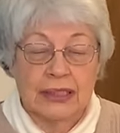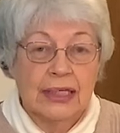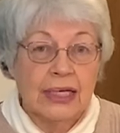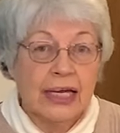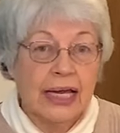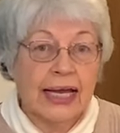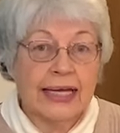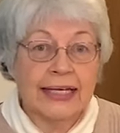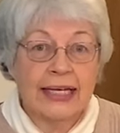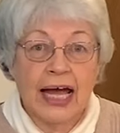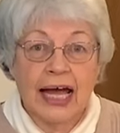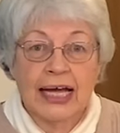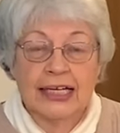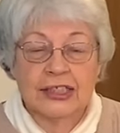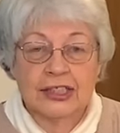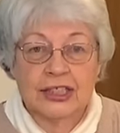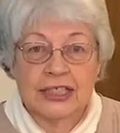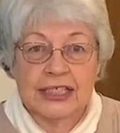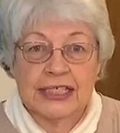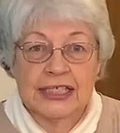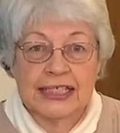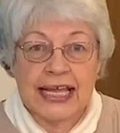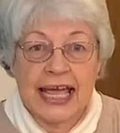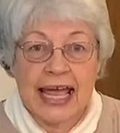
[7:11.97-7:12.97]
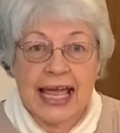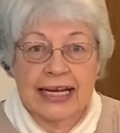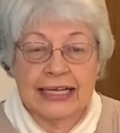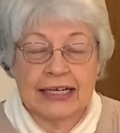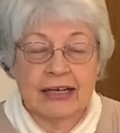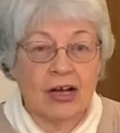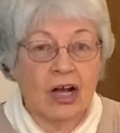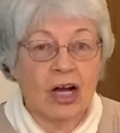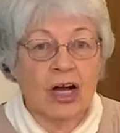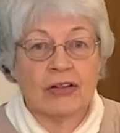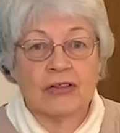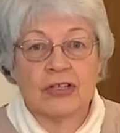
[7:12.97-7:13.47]
and not just say to you,
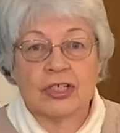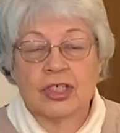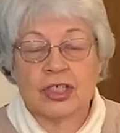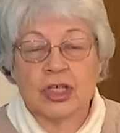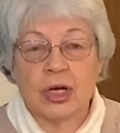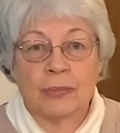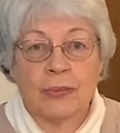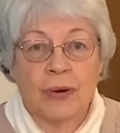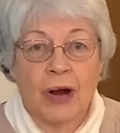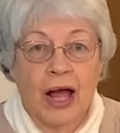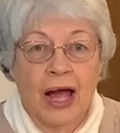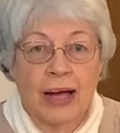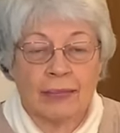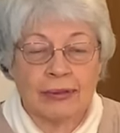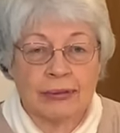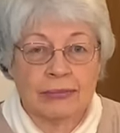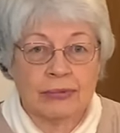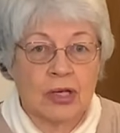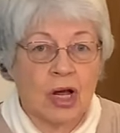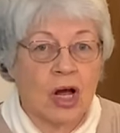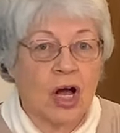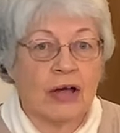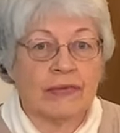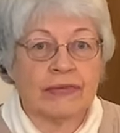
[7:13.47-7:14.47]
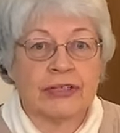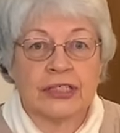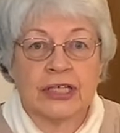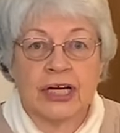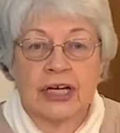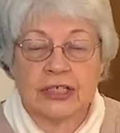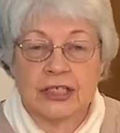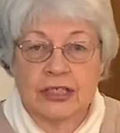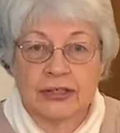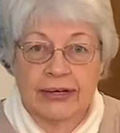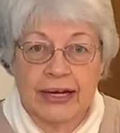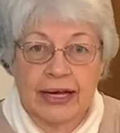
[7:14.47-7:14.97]
oh, there's no problems, all the
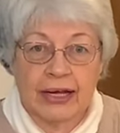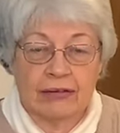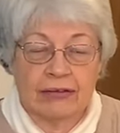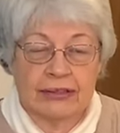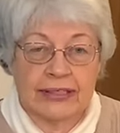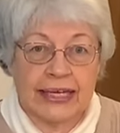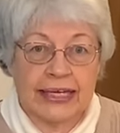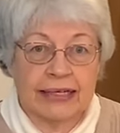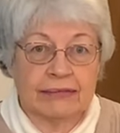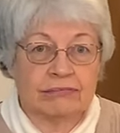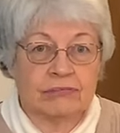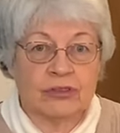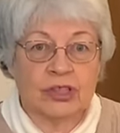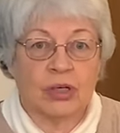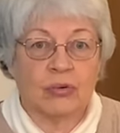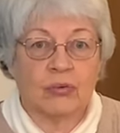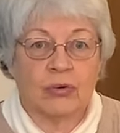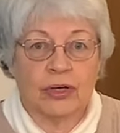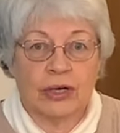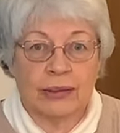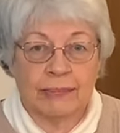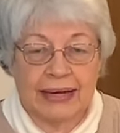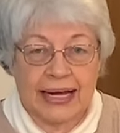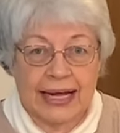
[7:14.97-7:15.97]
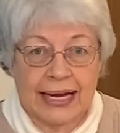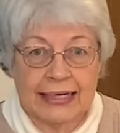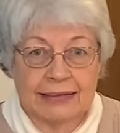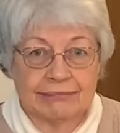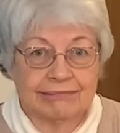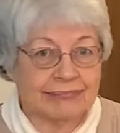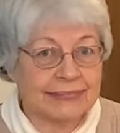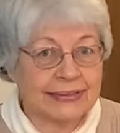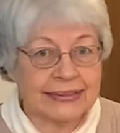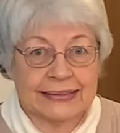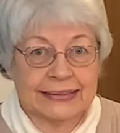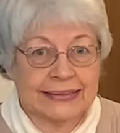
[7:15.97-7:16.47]
dogs are healthy, don't worry about it.
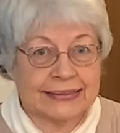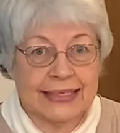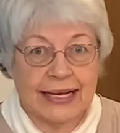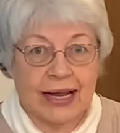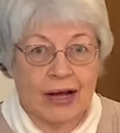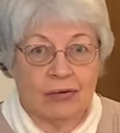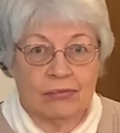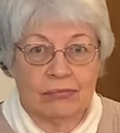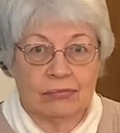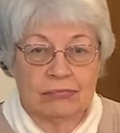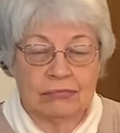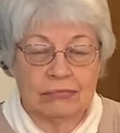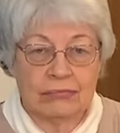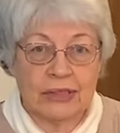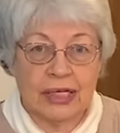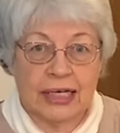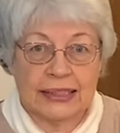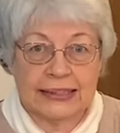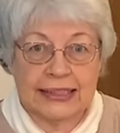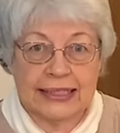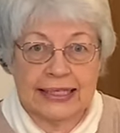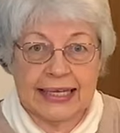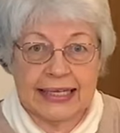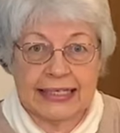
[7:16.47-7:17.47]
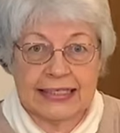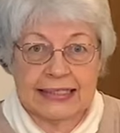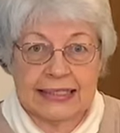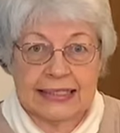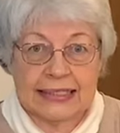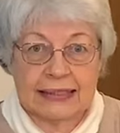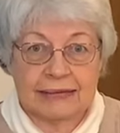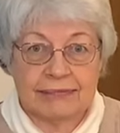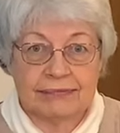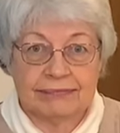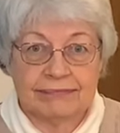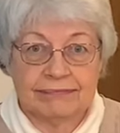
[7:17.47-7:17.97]
No, not the case.